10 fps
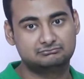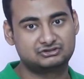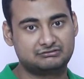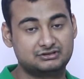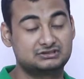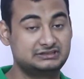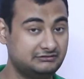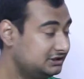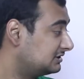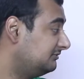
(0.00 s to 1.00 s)
suffer
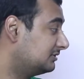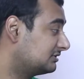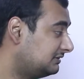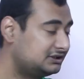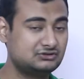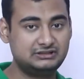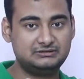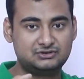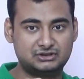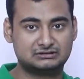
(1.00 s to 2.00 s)
seriously because of that so they
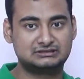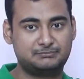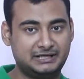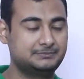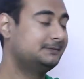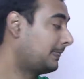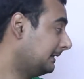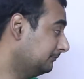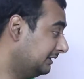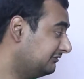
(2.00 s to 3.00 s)
shrunk the pipe
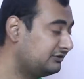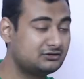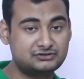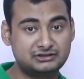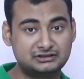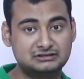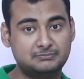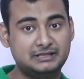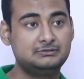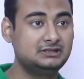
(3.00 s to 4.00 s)
benefit of shrinking the
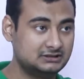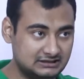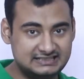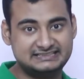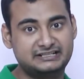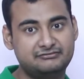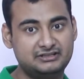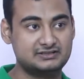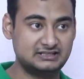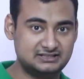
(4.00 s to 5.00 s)
pipe less
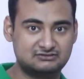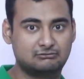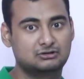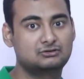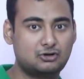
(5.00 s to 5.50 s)
interference less uh,